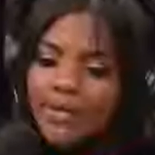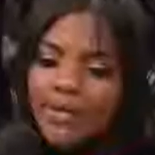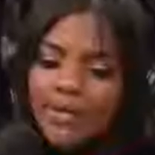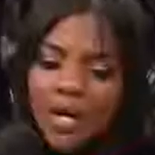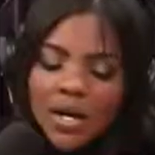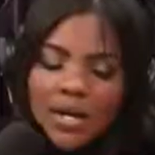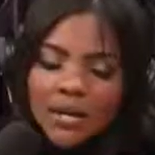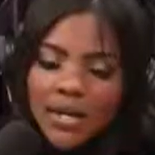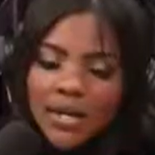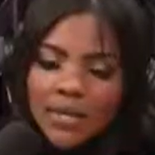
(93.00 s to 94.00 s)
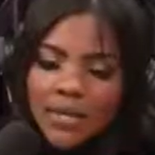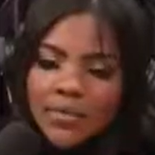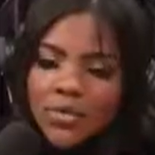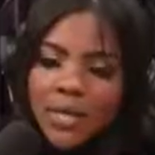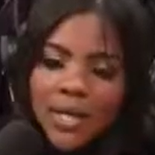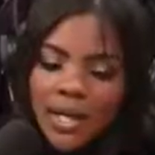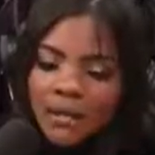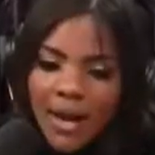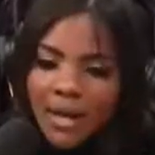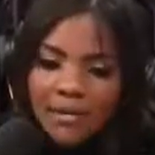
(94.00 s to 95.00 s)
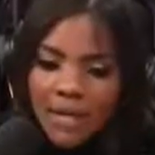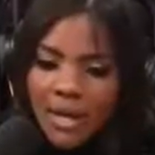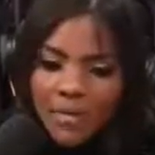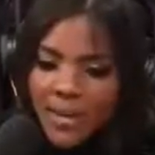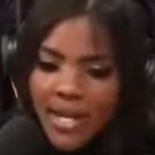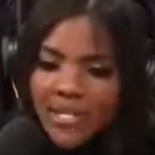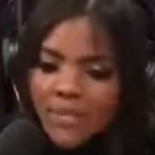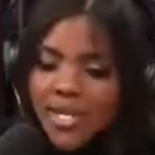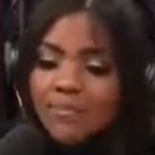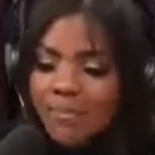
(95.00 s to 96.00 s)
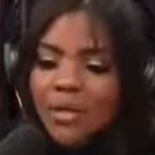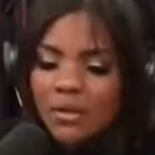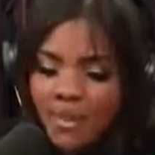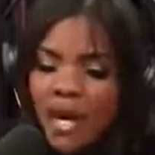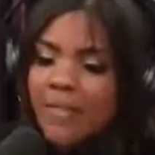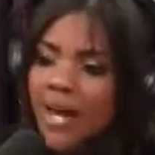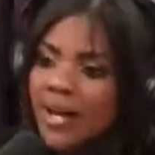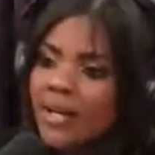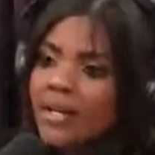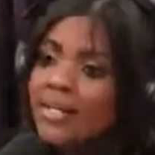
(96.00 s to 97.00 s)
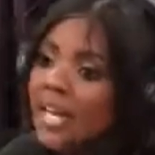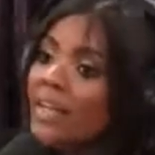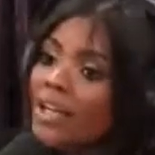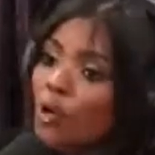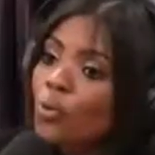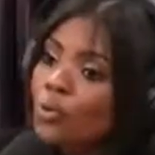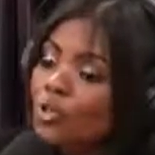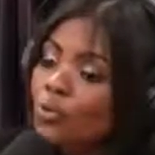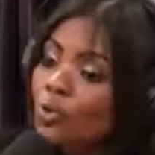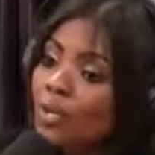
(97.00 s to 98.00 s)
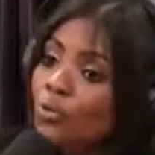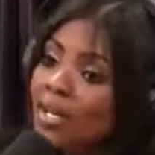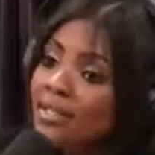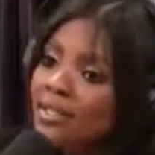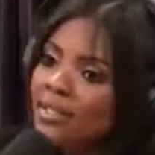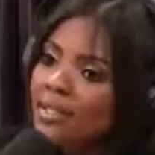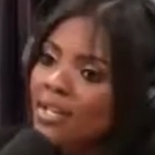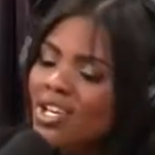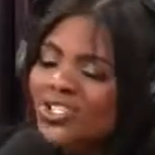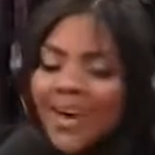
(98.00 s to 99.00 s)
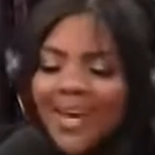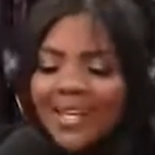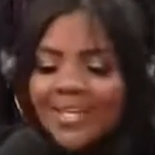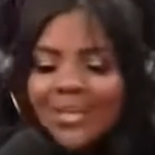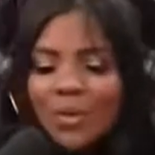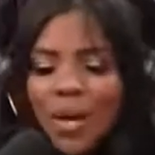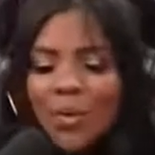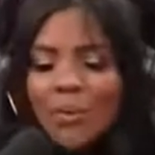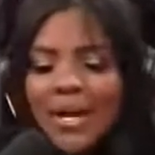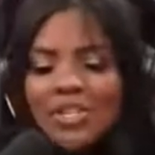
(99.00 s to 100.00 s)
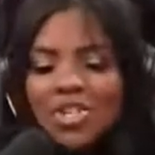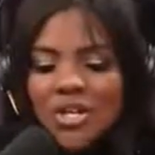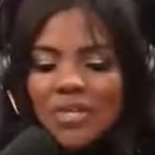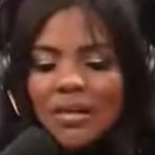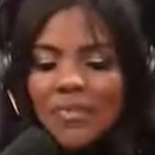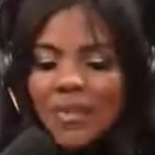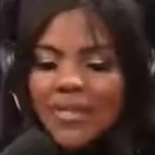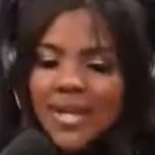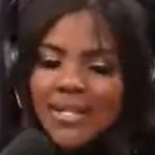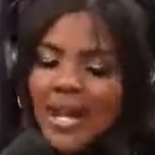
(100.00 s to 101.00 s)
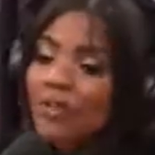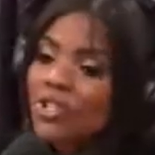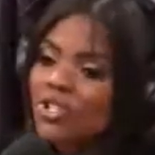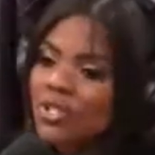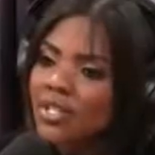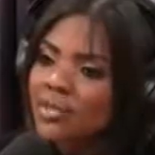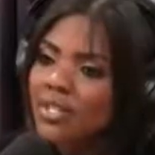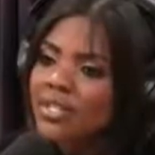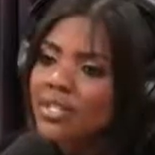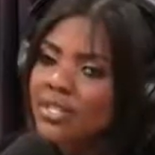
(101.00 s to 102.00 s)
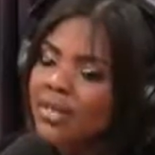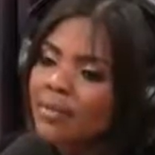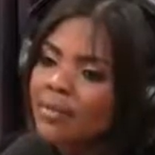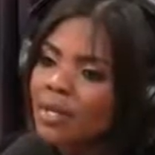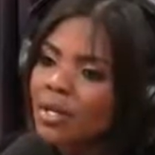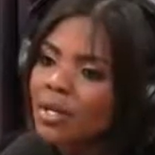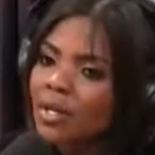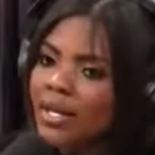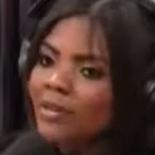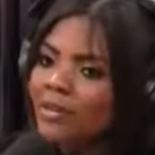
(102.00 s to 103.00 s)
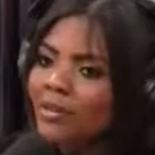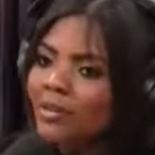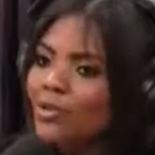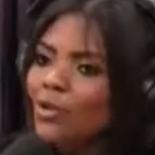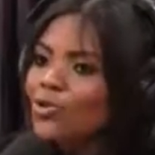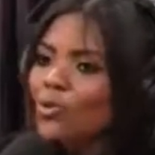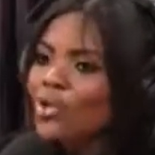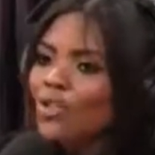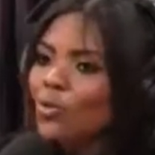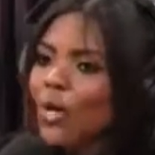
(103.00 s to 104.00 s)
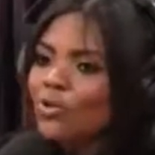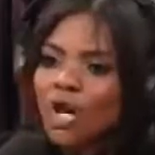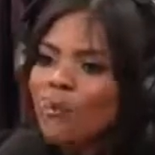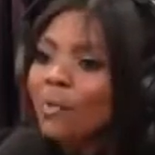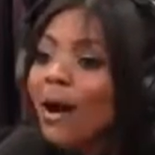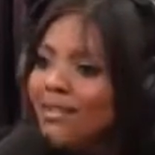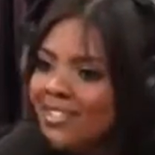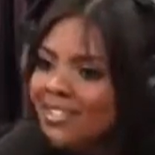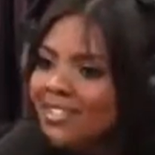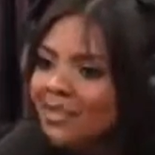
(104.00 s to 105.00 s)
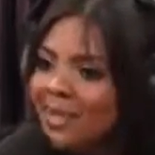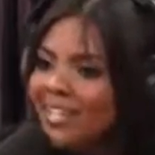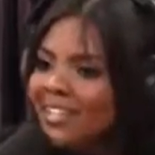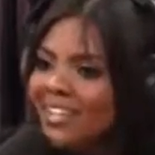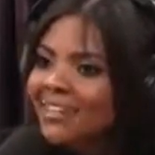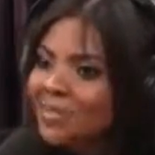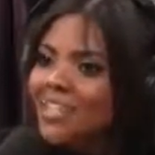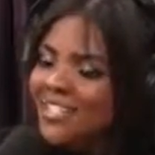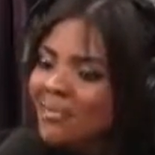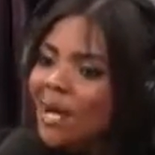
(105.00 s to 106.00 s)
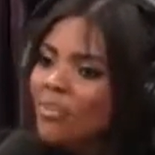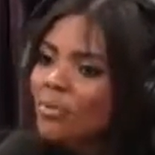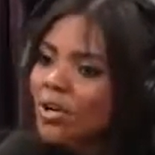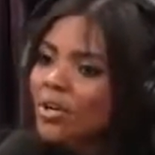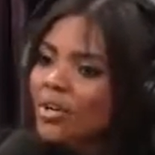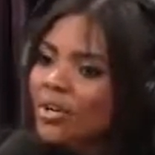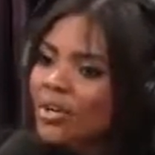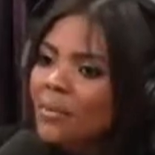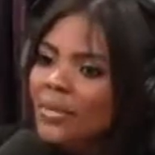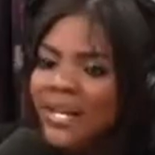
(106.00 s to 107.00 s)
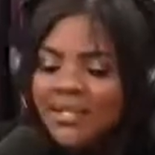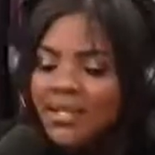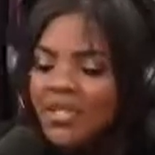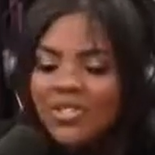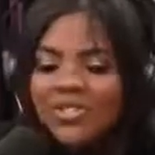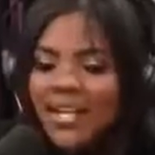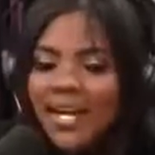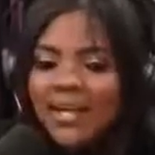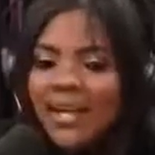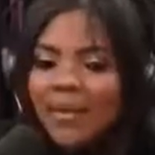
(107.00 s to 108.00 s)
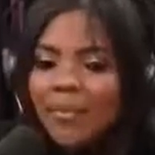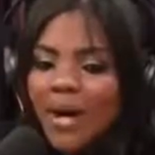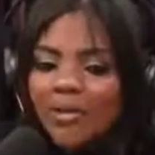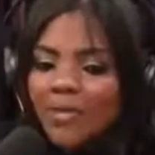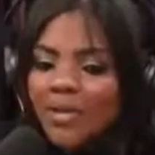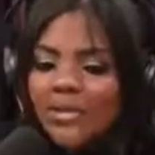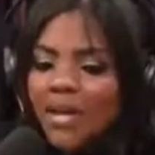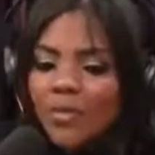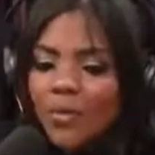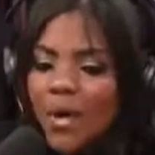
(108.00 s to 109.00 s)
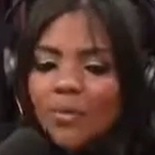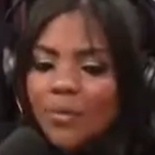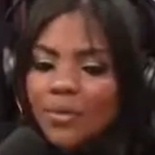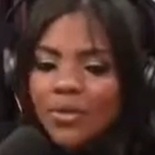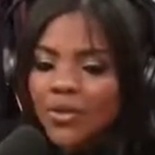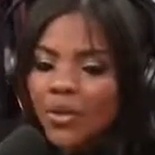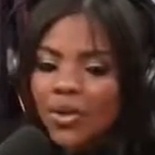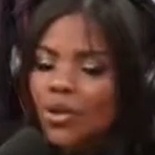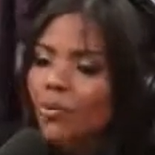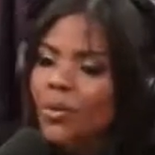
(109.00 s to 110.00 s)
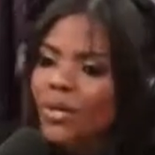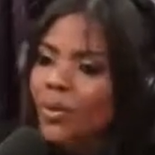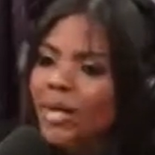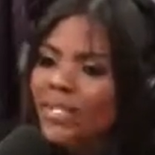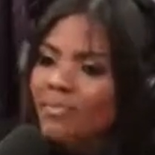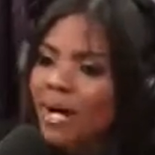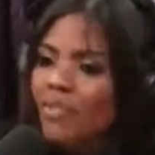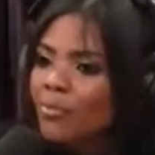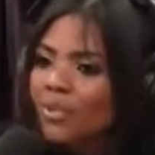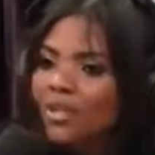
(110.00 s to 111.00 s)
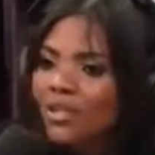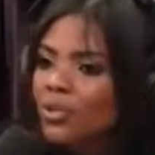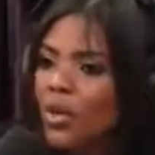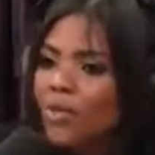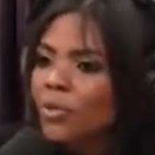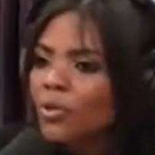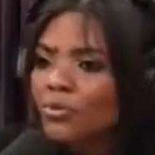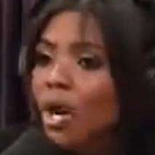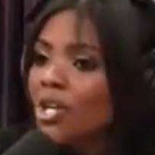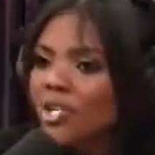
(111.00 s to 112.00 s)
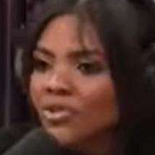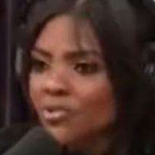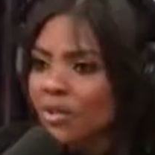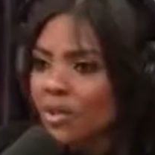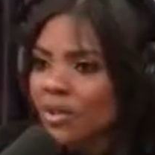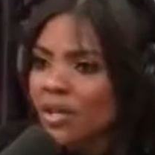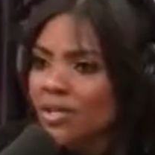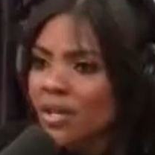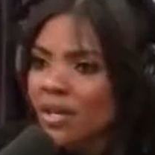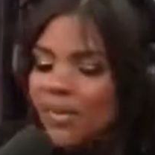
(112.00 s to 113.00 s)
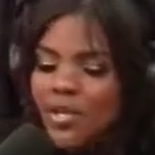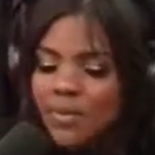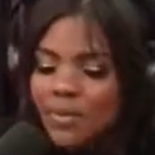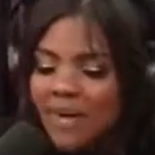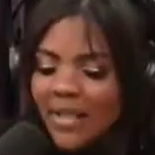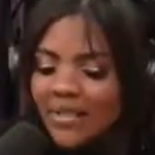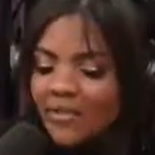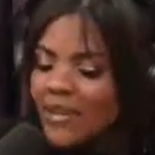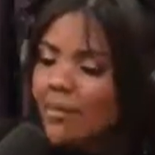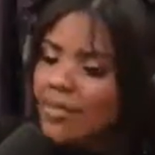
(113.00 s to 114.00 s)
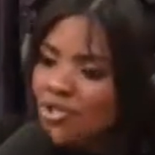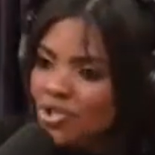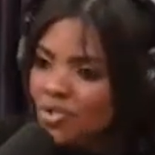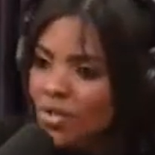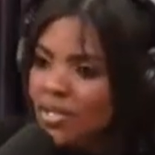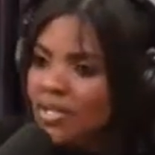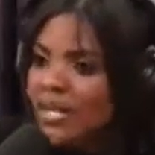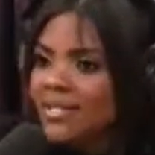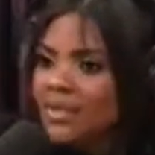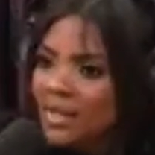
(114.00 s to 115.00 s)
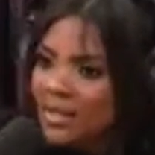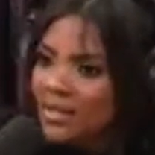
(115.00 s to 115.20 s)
him tweeting out, "I love the way Candace Owens sings," but beyond that, saying that he openly supported the president. So I can see why Ben shuts something like that down initially, because to him, like, culture is not the way you talk about politics, right? Like, because he's by the book. But he has to understand that by the book is not the way people in the hood are being raised. By the book is not the way people in the projects are being raised. These people have had their families destroyed and decimated